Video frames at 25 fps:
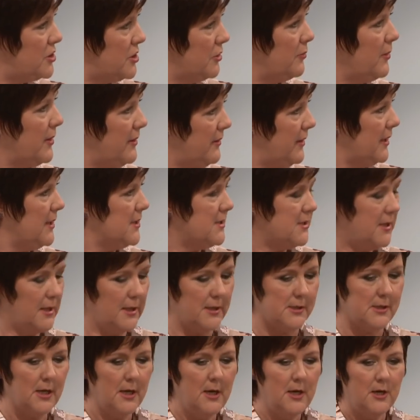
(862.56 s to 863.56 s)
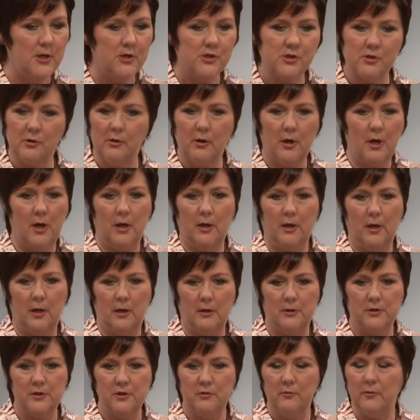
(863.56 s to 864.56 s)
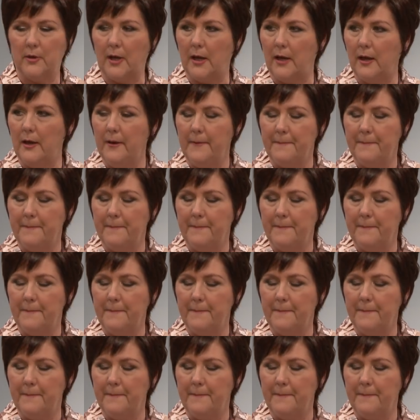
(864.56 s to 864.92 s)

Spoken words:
Doing these things. So I can't do that.